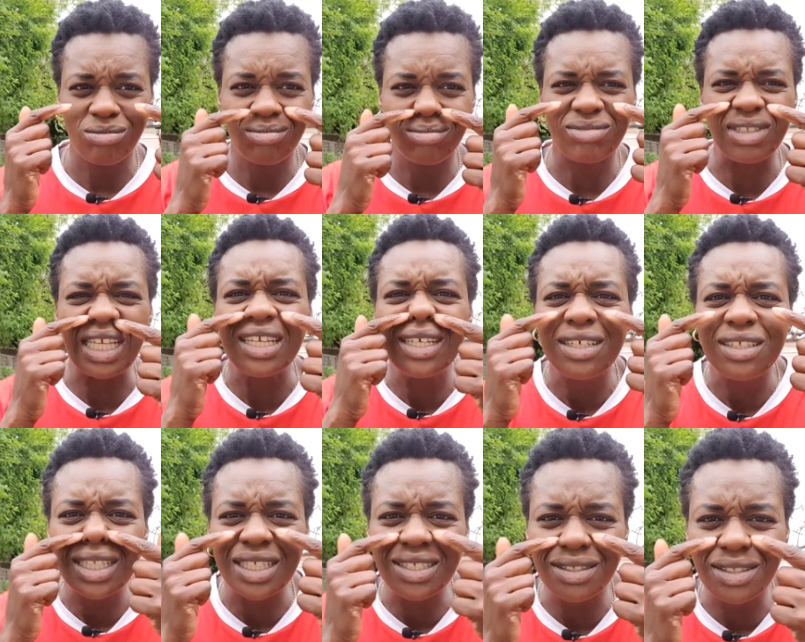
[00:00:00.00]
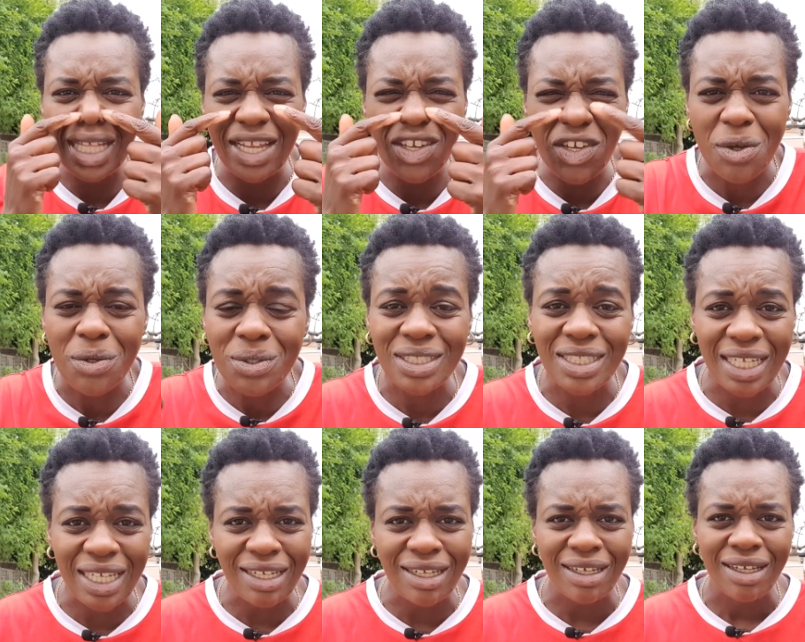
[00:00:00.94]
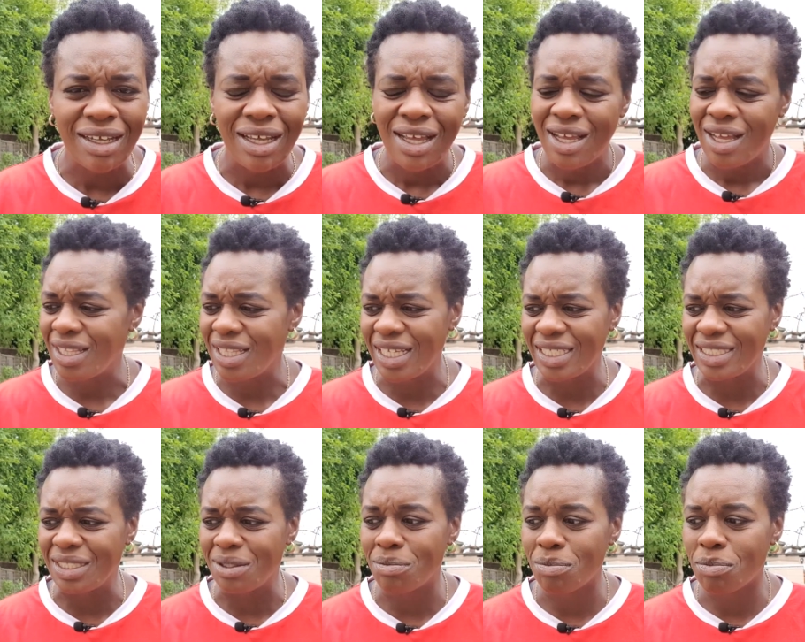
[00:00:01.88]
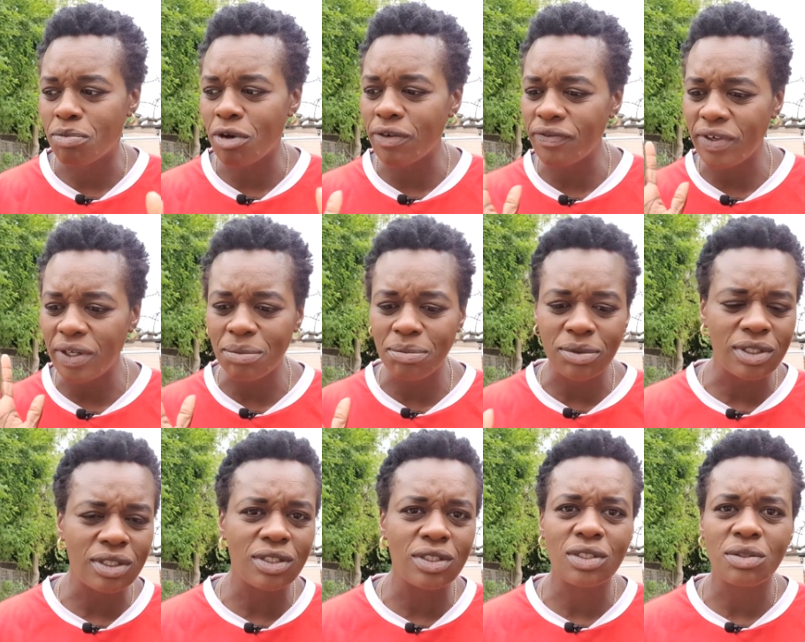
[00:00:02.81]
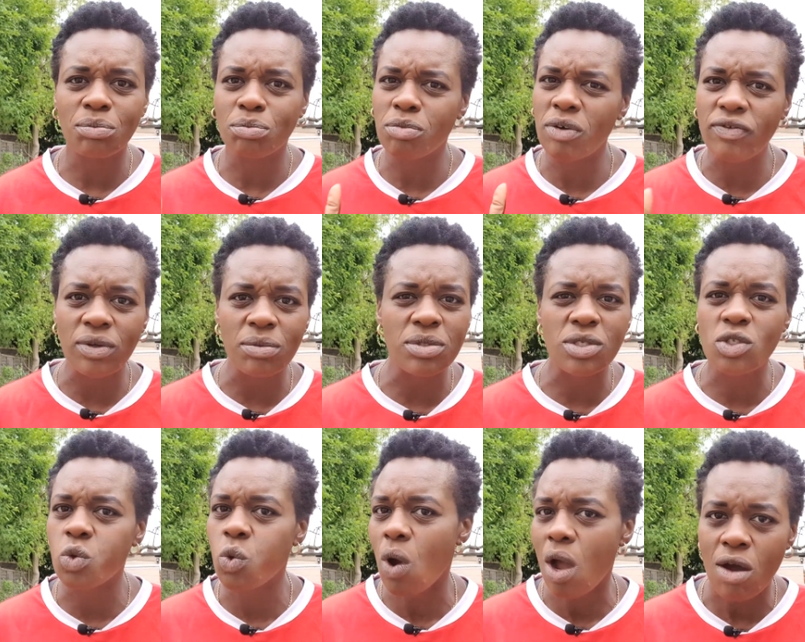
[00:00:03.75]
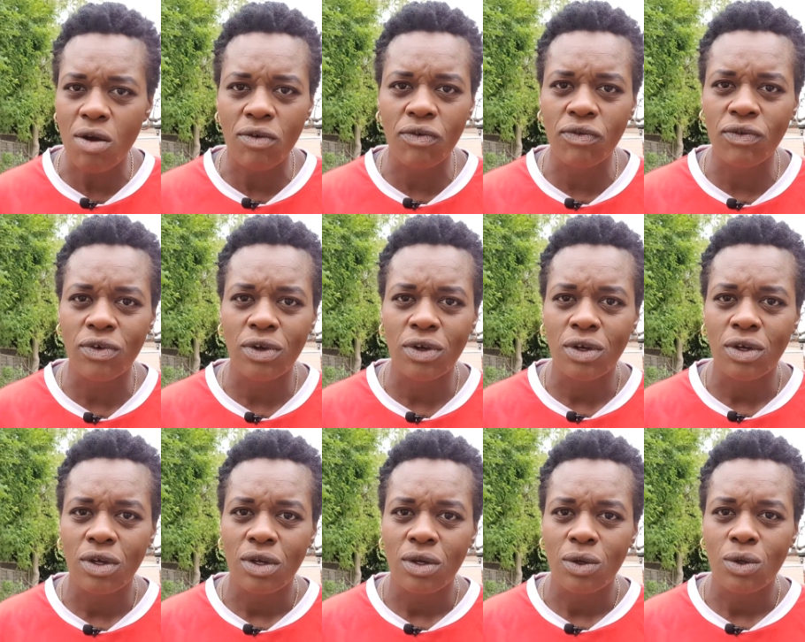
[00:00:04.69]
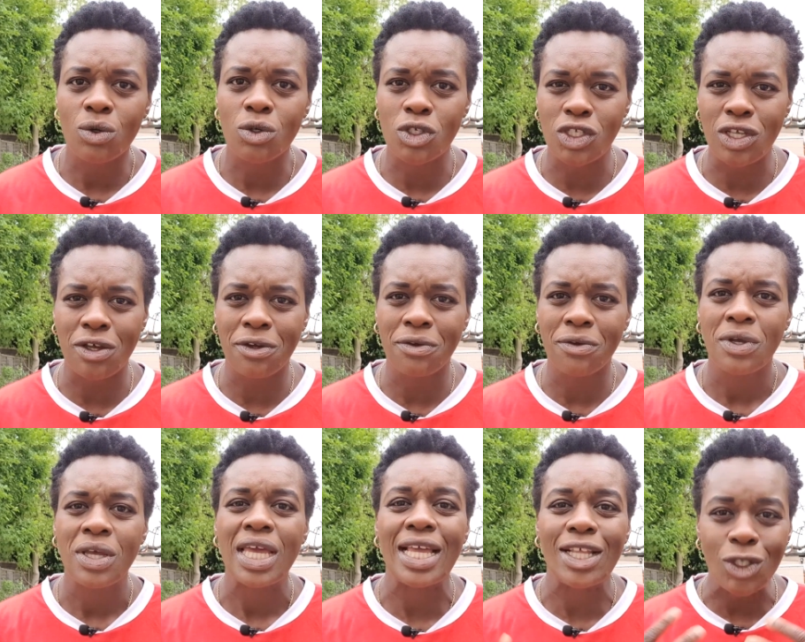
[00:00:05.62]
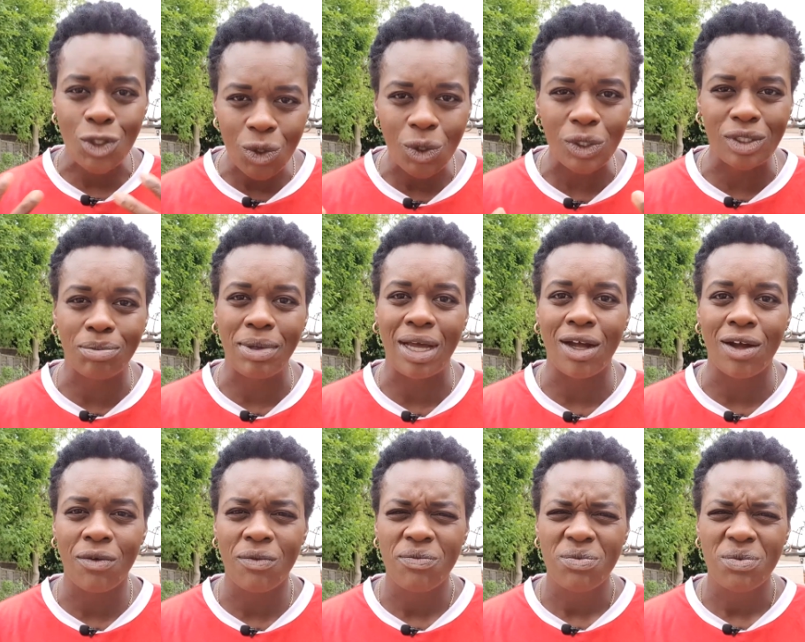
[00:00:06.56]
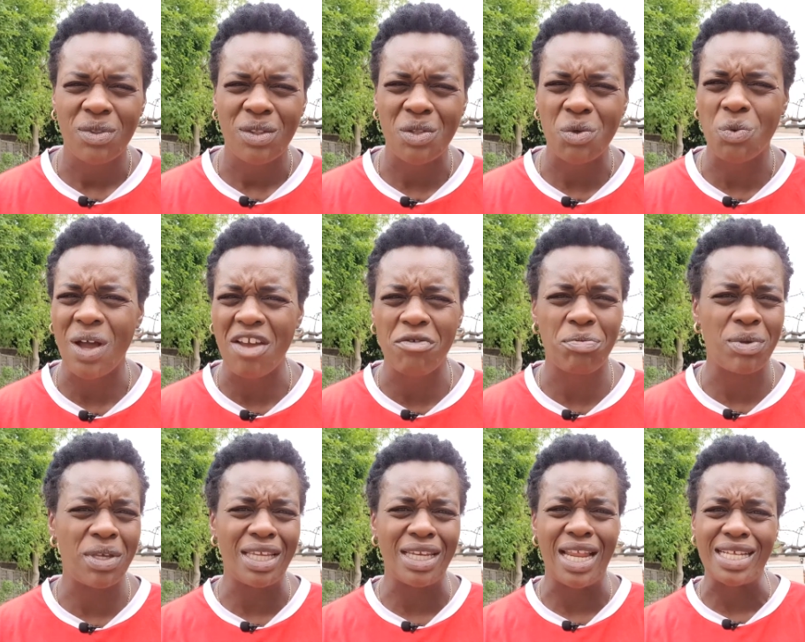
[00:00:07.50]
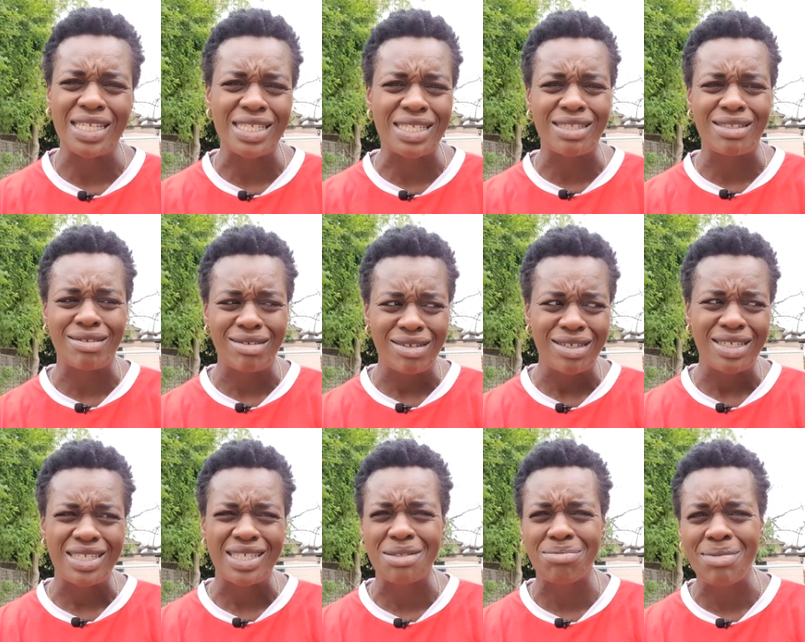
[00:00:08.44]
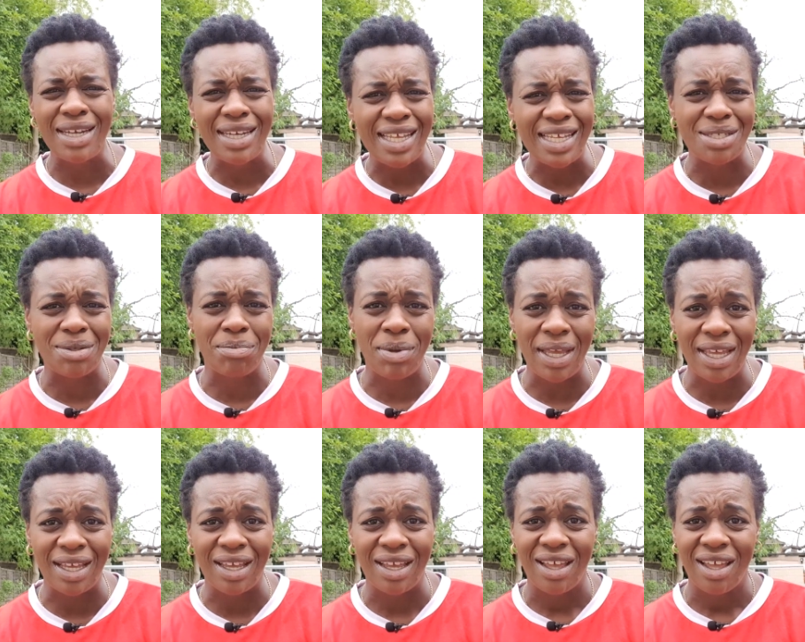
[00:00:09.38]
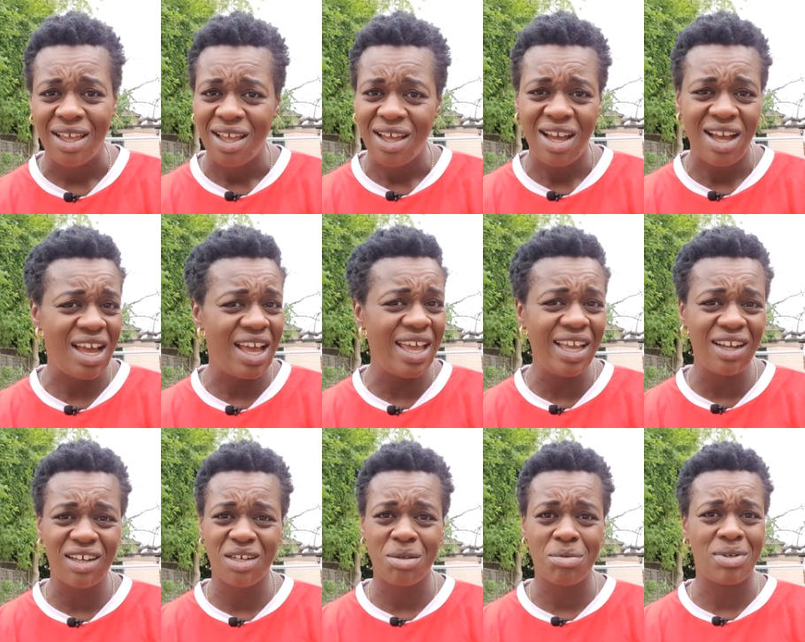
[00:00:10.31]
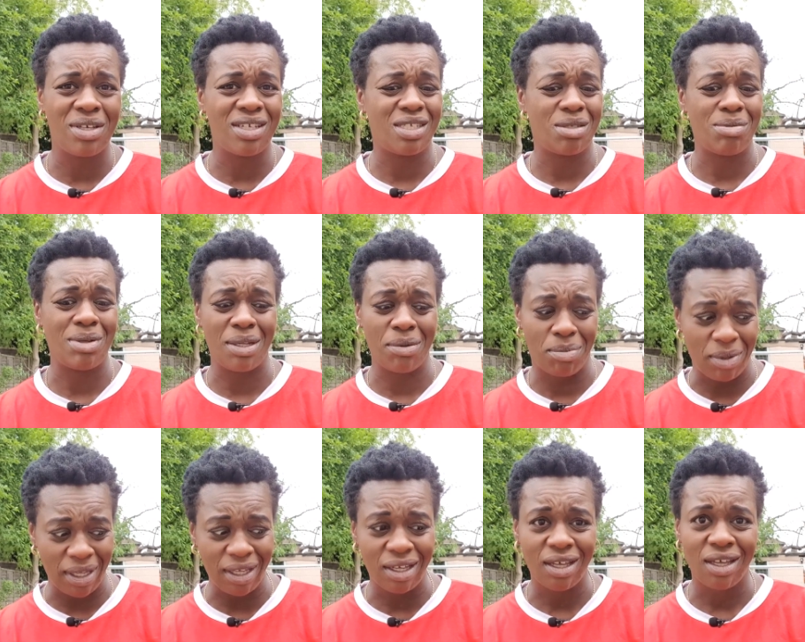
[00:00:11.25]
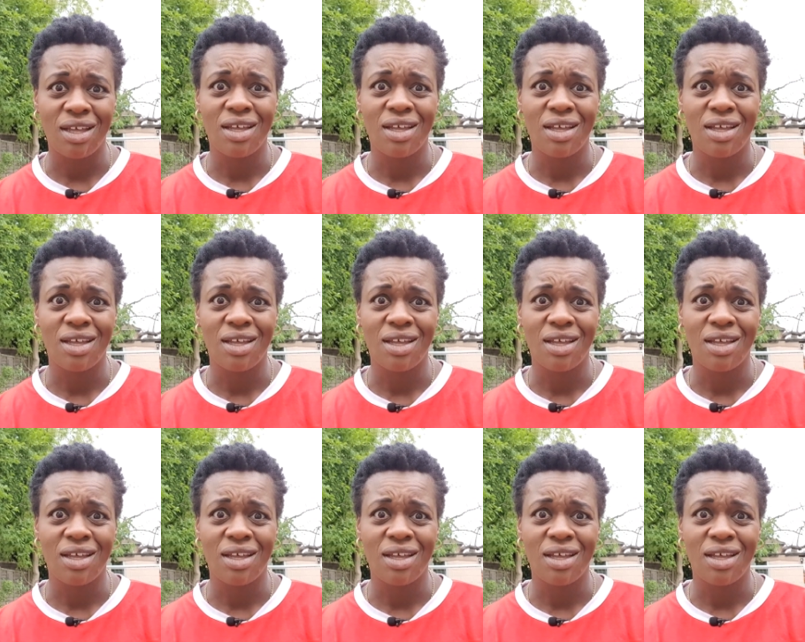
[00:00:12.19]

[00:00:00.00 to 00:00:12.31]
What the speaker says: thing, their nose thing. I think it's in Proverbs 12 or so. It talks about the wife being as smelly as a pig. I ain't gonna be a smelly pig.